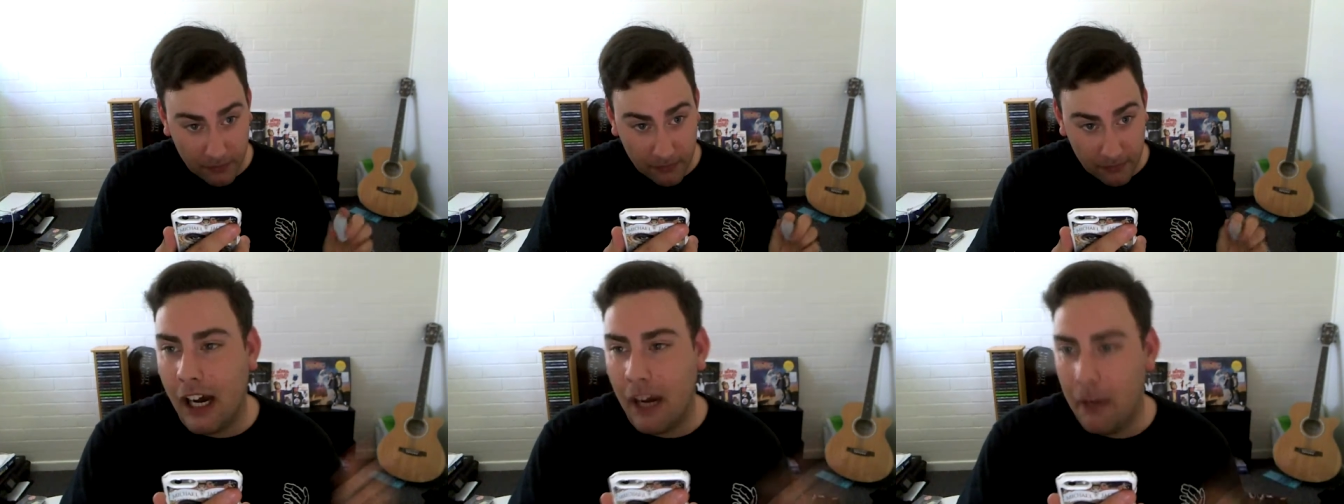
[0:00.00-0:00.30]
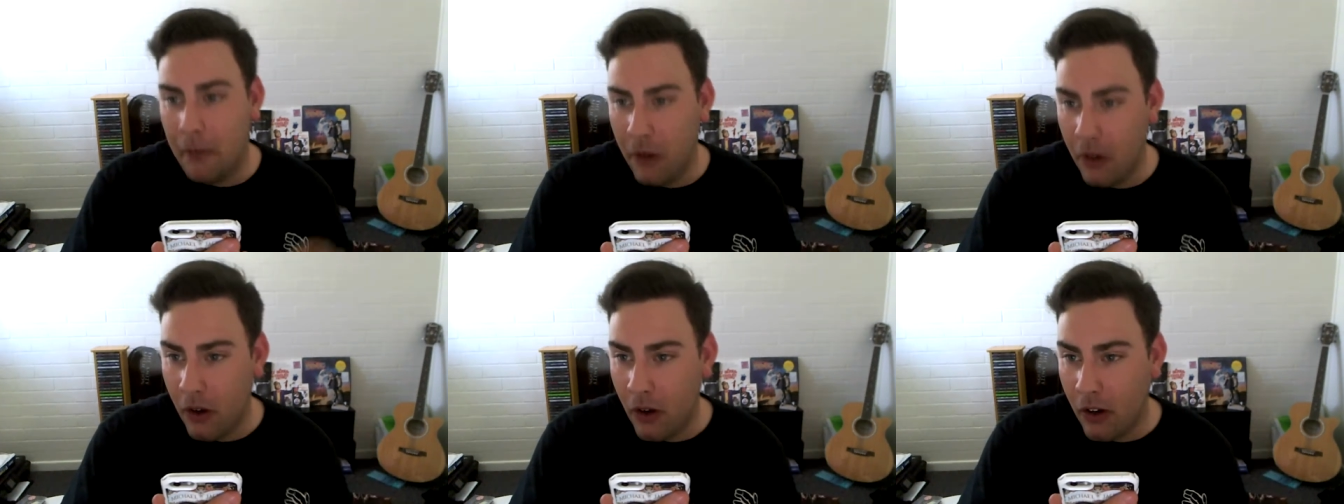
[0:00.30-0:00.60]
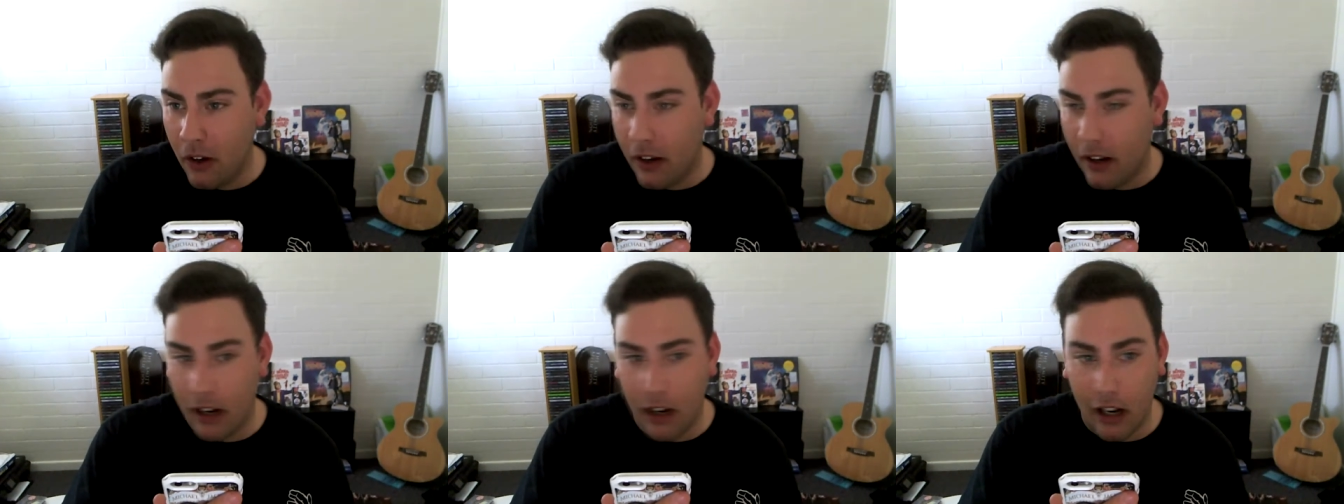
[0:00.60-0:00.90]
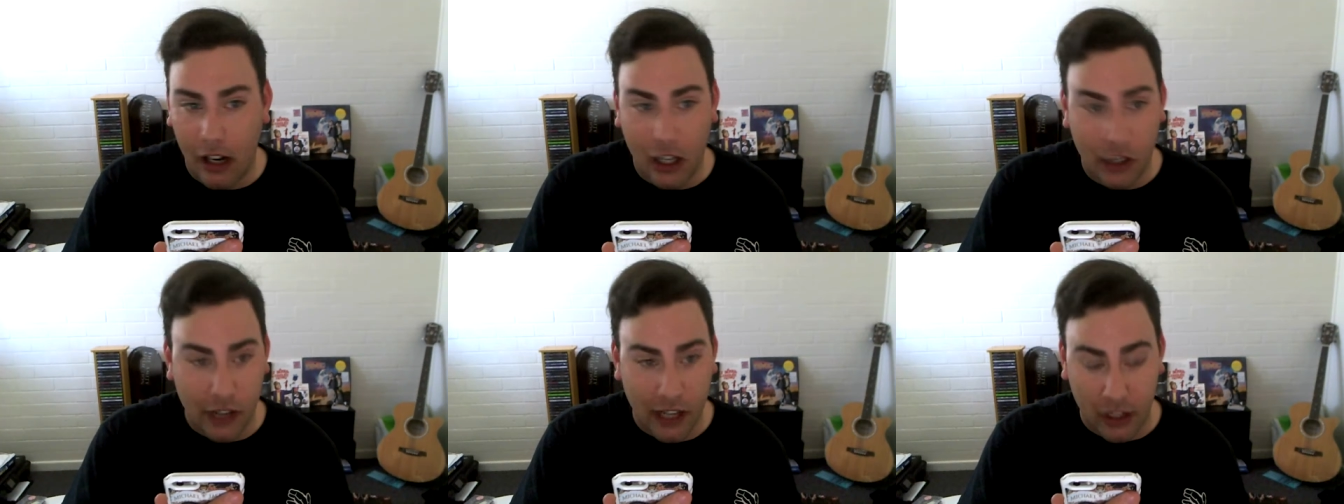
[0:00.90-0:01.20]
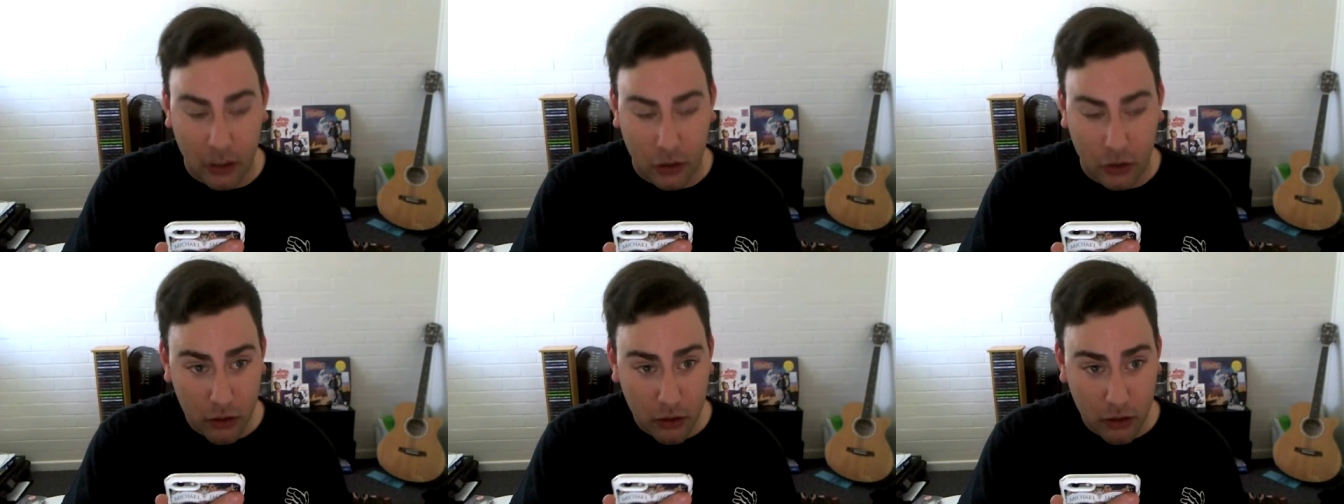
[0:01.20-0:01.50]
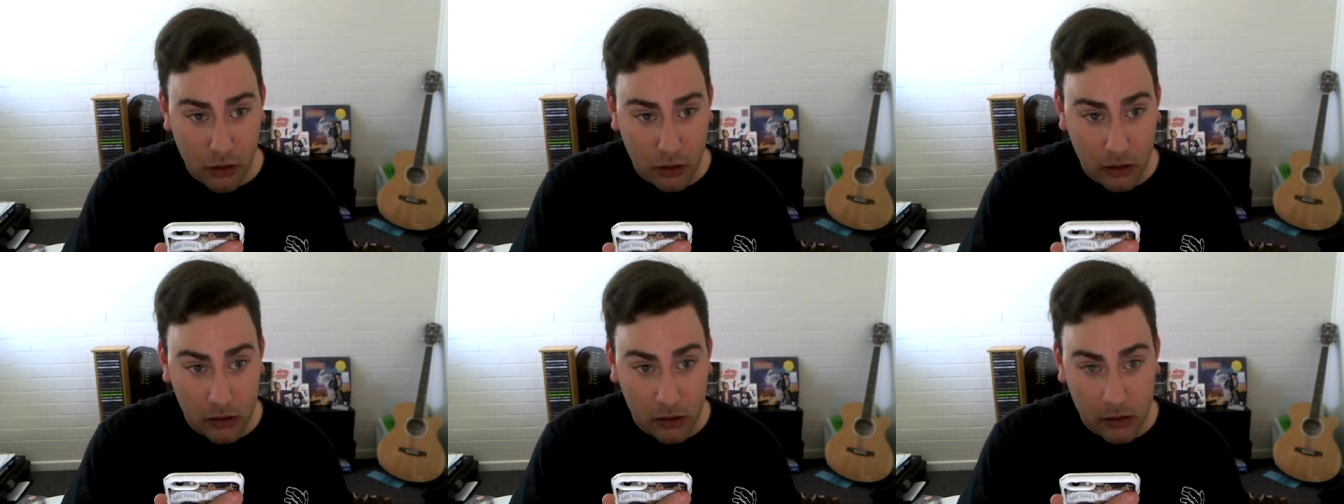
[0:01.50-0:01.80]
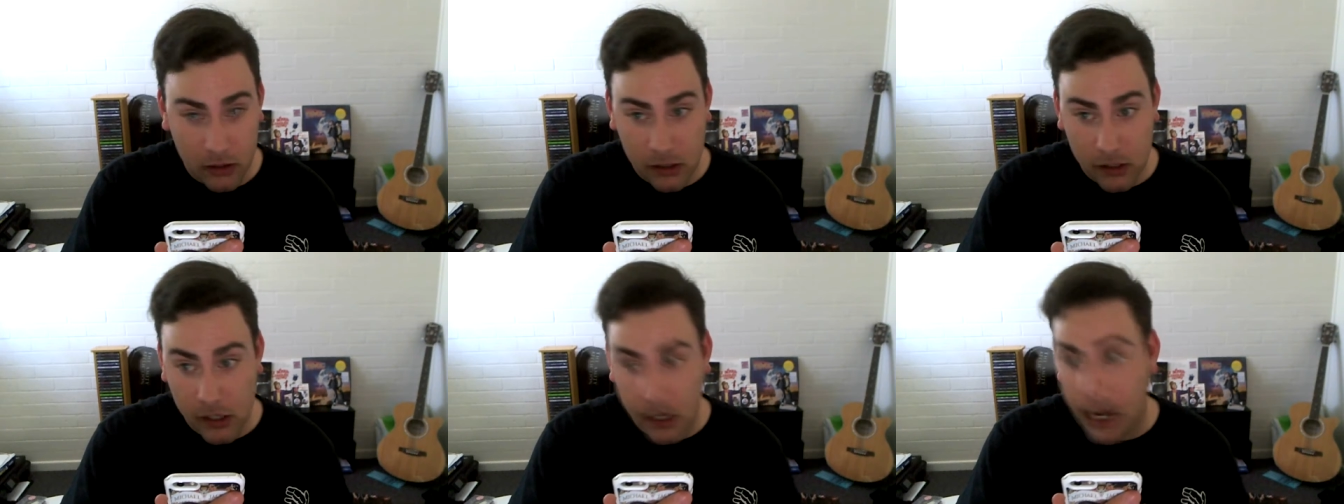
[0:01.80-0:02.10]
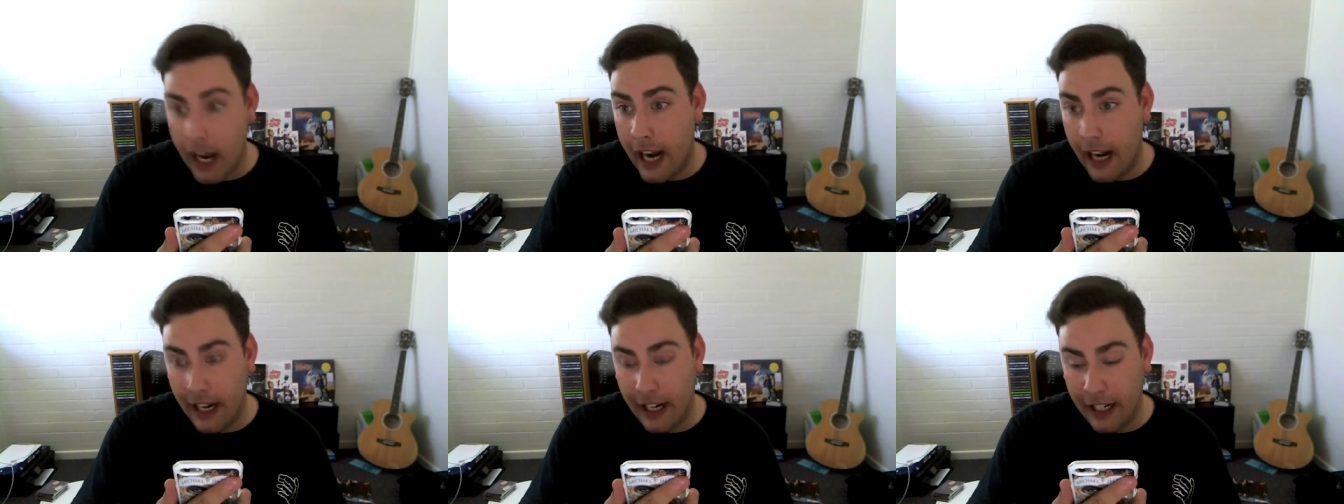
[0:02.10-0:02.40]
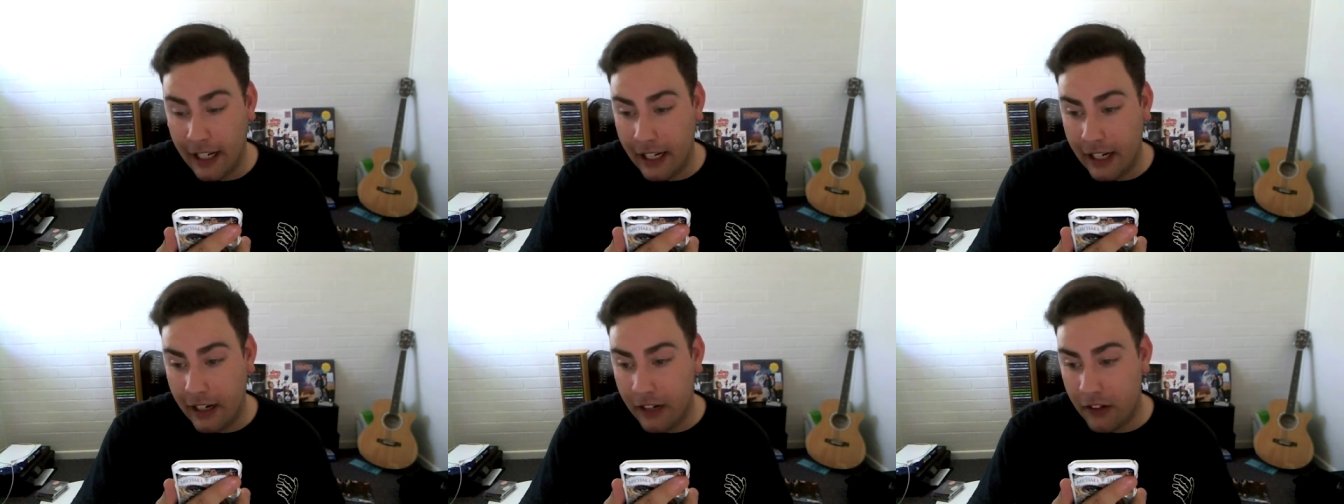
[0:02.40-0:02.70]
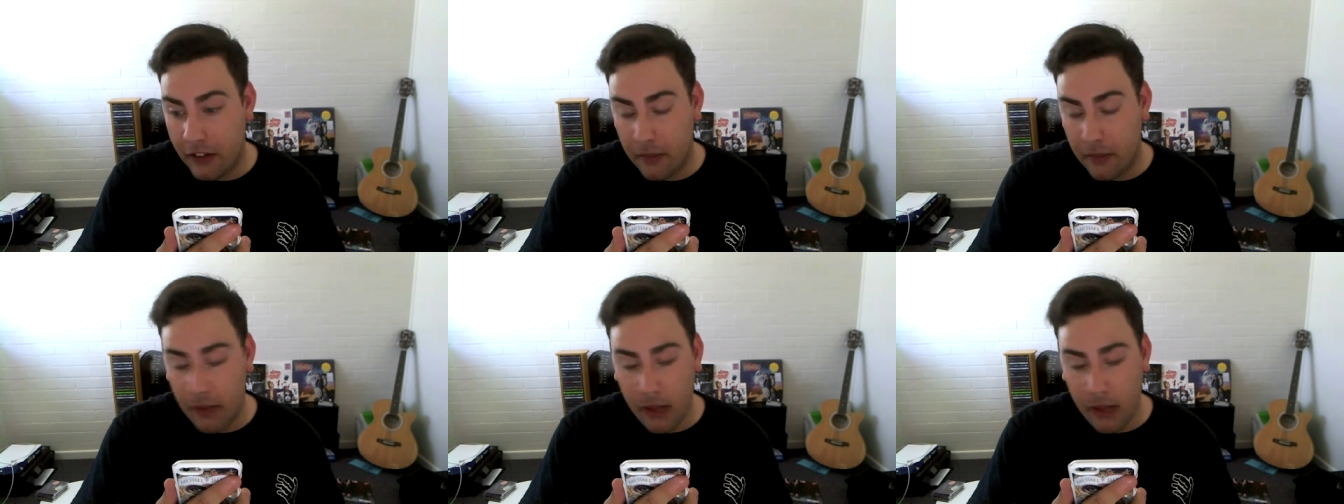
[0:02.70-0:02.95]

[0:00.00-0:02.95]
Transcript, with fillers: I'm not a great cook, and I need some